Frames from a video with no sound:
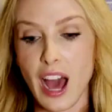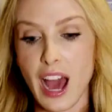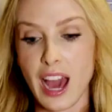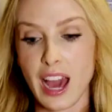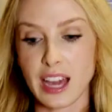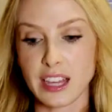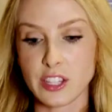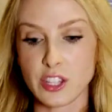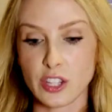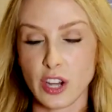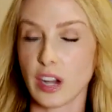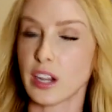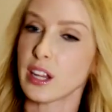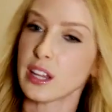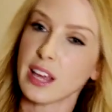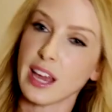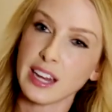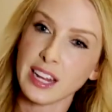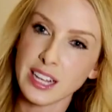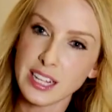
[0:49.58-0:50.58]
I
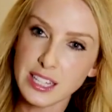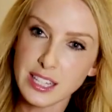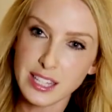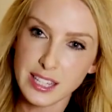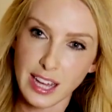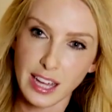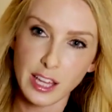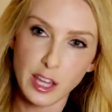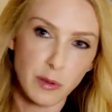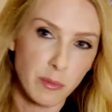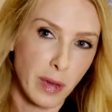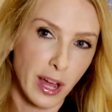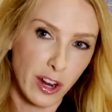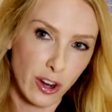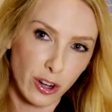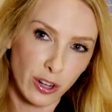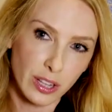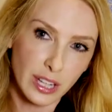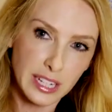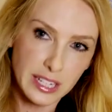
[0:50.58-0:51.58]
started getting sick in
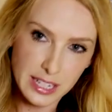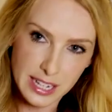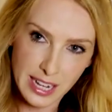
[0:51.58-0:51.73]
my early